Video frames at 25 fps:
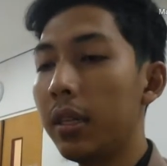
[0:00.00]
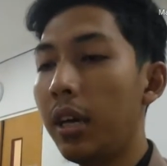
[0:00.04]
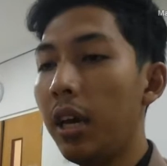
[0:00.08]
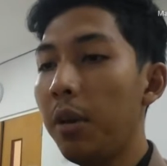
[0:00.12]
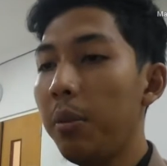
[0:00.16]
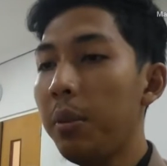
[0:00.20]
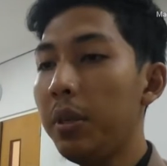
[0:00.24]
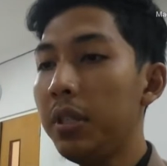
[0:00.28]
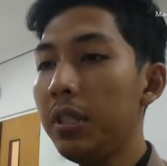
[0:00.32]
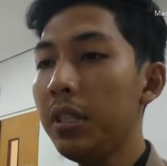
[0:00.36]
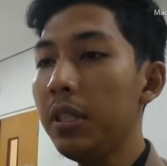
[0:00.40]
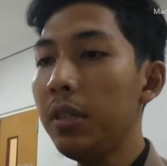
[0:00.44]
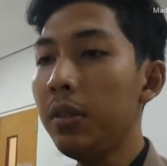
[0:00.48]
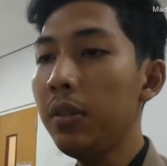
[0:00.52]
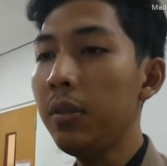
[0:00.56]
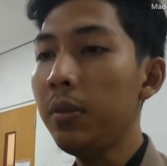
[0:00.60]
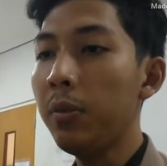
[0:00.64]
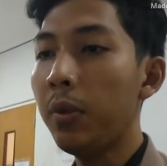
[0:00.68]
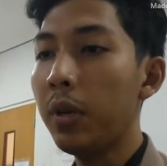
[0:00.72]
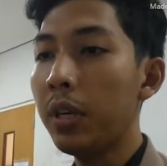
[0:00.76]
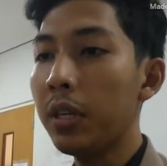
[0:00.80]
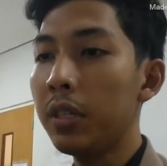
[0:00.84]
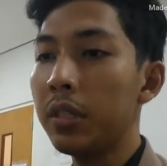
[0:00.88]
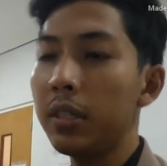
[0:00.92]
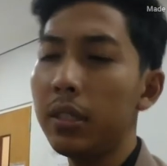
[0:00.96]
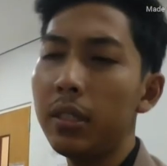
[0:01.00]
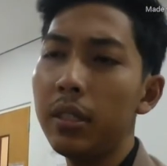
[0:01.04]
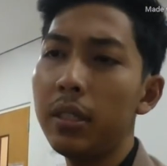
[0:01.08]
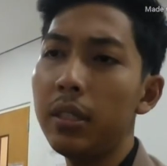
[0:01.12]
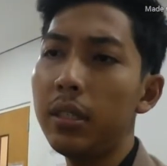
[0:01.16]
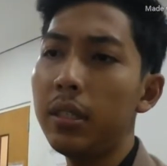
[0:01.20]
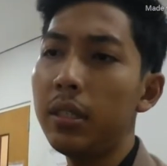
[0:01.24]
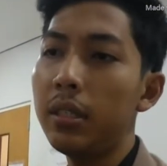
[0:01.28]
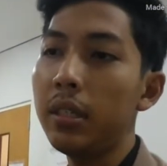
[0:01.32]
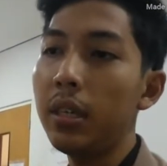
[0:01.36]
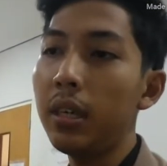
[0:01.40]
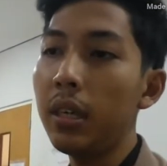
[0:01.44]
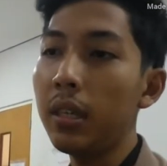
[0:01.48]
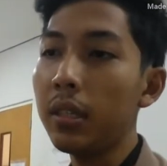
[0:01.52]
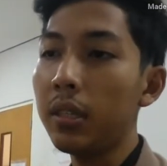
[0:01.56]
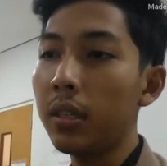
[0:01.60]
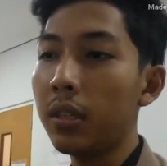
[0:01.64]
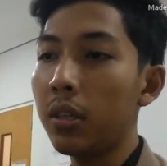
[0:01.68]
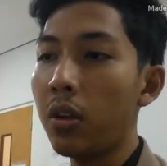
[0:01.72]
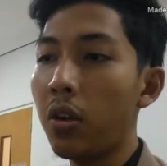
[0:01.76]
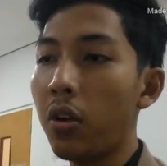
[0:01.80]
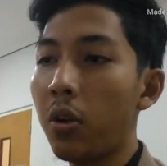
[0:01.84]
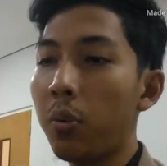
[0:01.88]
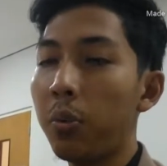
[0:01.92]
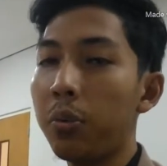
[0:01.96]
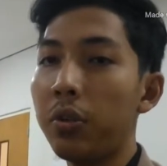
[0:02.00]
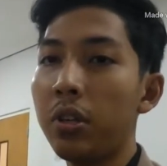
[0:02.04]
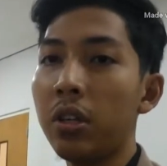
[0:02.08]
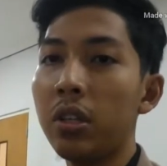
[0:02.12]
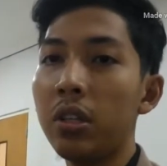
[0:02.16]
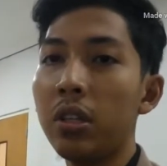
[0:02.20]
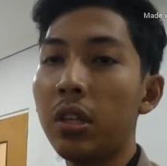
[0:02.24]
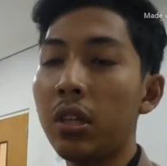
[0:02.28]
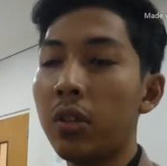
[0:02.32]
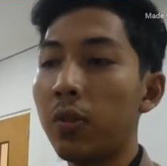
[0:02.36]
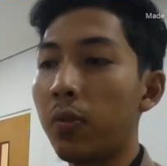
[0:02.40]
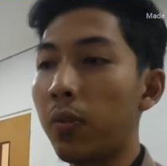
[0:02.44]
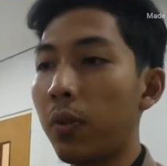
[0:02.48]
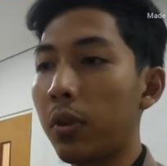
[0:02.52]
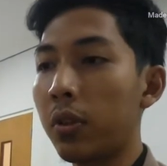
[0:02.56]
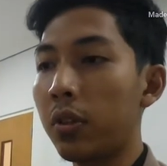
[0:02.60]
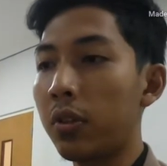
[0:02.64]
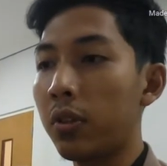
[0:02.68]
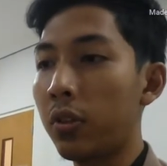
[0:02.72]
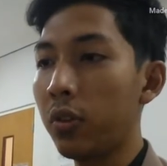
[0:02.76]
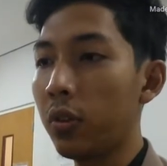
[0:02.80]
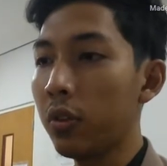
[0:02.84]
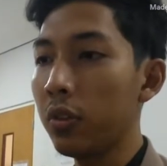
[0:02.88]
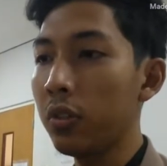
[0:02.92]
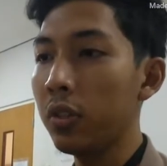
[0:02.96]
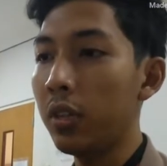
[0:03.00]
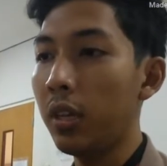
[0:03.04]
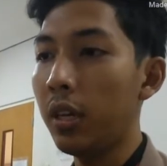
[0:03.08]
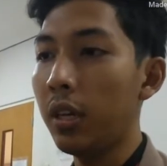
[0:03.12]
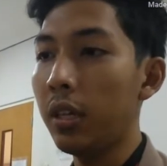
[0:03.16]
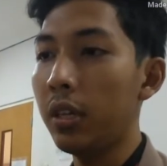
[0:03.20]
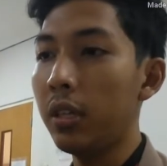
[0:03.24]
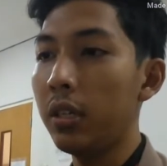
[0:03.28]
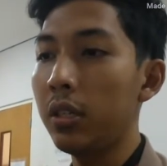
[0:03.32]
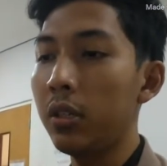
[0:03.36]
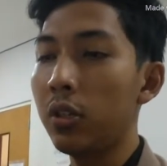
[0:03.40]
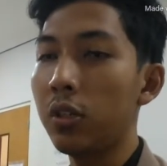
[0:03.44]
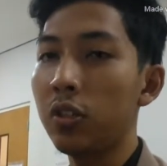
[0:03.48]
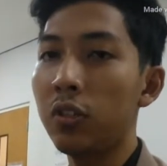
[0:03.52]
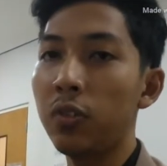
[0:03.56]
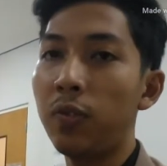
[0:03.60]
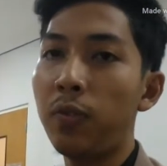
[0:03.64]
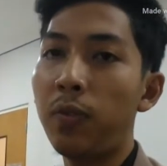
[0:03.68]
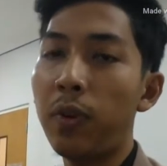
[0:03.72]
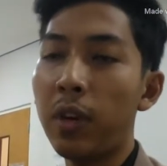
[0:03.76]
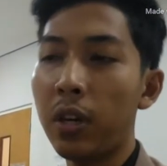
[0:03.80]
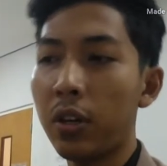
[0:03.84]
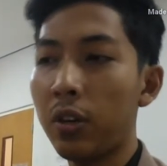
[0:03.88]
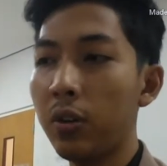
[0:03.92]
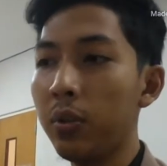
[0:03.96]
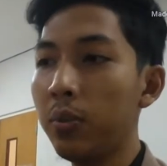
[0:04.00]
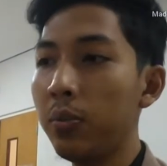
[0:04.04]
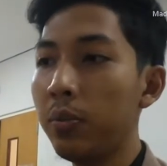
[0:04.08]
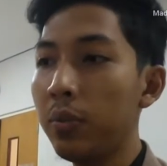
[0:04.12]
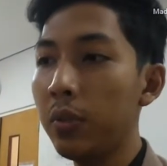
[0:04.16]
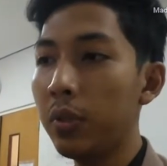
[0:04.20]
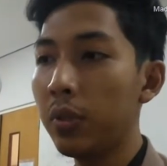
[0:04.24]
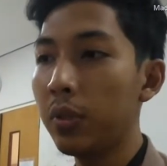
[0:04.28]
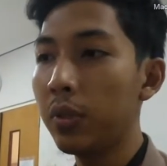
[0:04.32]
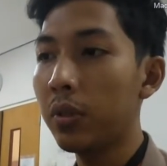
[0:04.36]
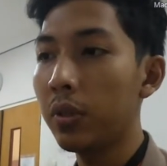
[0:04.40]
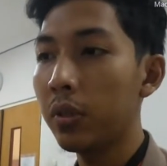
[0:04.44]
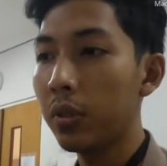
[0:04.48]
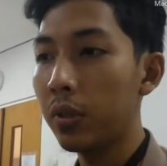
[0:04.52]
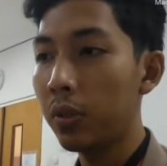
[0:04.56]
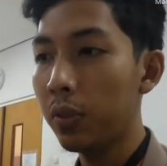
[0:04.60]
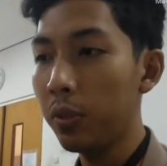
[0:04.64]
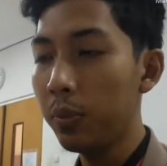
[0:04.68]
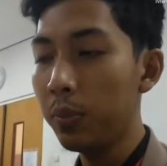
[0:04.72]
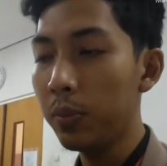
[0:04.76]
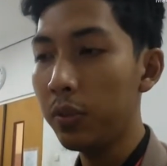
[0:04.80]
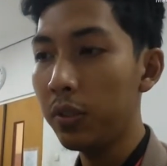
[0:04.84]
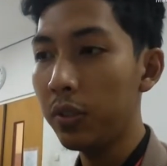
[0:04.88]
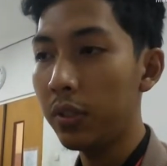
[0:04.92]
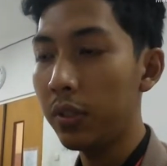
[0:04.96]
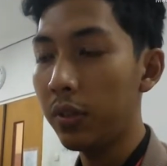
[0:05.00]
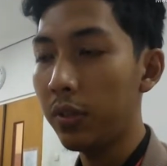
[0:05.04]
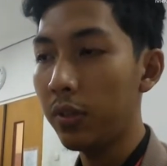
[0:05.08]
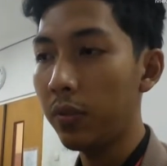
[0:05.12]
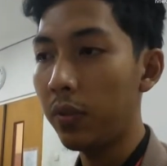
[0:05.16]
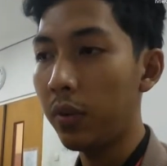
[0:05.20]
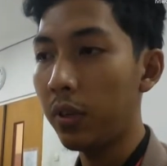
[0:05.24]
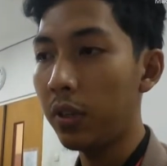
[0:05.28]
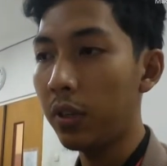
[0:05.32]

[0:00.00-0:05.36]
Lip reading: The ABC was an electrical computer that would use vacuum tubes